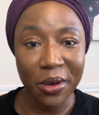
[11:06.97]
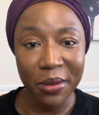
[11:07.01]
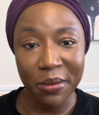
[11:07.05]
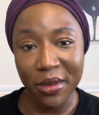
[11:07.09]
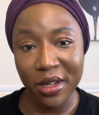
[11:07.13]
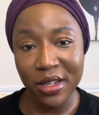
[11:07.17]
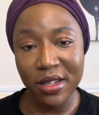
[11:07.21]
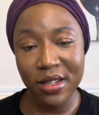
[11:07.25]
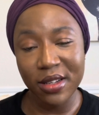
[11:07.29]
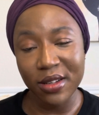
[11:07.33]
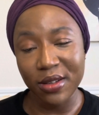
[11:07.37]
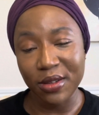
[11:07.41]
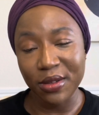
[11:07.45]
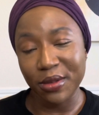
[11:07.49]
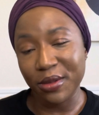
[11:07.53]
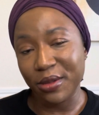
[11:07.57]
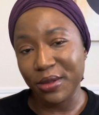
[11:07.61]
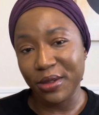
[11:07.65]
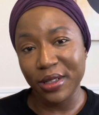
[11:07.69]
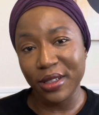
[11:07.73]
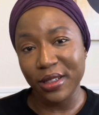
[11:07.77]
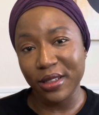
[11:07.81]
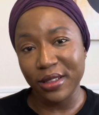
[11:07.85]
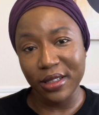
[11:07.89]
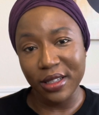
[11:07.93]
so
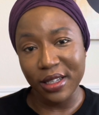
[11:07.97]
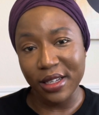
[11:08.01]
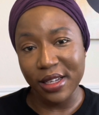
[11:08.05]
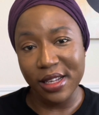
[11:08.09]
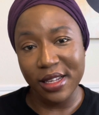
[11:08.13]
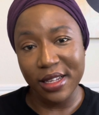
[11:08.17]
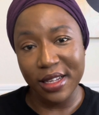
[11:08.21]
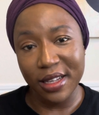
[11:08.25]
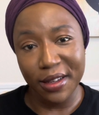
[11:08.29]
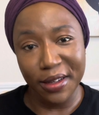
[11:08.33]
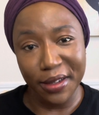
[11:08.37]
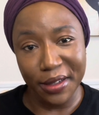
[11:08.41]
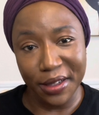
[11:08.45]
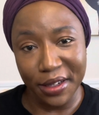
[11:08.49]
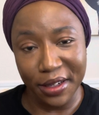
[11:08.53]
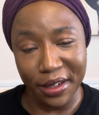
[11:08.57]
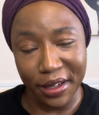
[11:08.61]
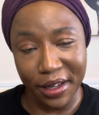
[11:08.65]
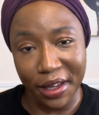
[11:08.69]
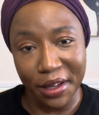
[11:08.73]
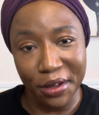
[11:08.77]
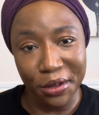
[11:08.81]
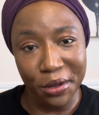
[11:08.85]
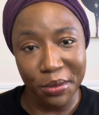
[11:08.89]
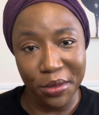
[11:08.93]
he's either gonna kill
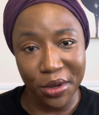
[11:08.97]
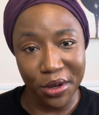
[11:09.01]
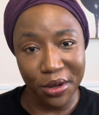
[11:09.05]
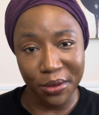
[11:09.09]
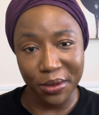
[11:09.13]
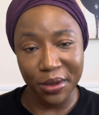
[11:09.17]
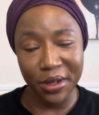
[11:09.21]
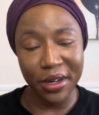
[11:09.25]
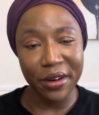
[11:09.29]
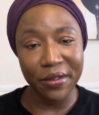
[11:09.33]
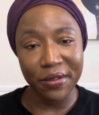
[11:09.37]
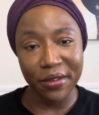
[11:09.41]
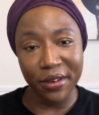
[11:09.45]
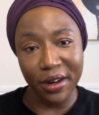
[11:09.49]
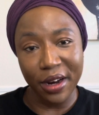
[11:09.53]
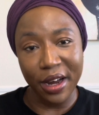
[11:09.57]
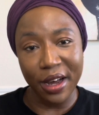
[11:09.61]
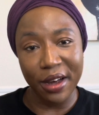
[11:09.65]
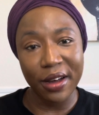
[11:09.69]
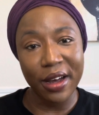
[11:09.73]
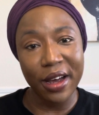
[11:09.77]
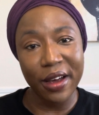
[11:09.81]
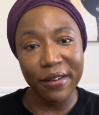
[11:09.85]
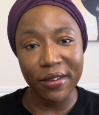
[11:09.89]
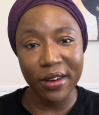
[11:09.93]
me or whatever. I don't
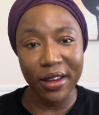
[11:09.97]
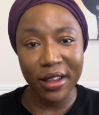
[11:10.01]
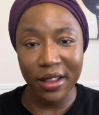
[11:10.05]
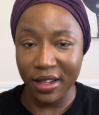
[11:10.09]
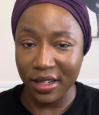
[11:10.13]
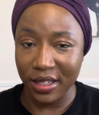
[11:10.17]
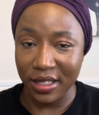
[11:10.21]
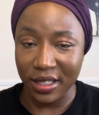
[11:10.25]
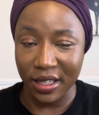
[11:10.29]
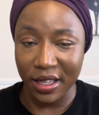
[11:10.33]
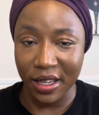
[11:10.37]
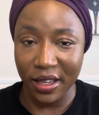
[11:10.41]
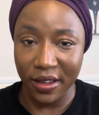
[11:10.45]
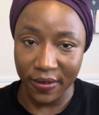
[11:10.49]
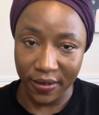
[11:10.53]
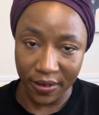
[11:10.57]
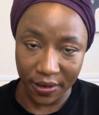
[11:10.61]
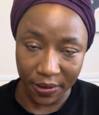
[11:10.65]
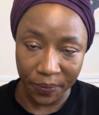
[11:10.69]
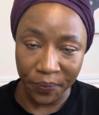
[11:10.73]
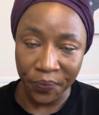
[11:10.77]
have anything to give him.